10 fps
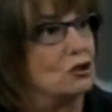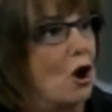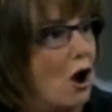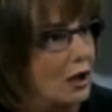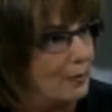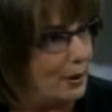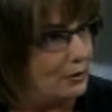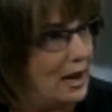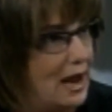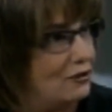talk about
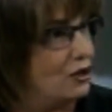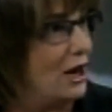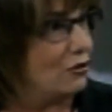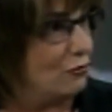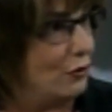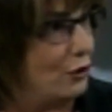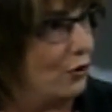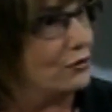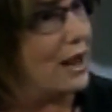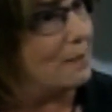education for
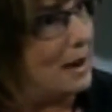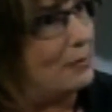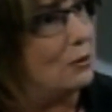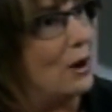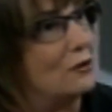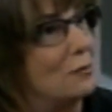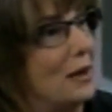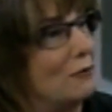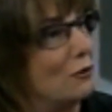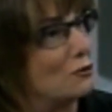girls, and maybe raise
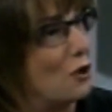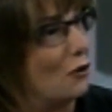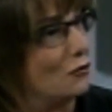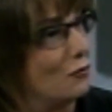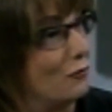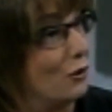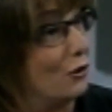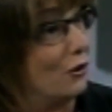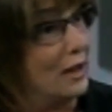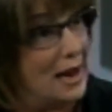money for a scholarship for a
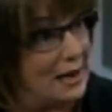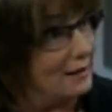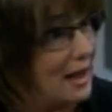girl in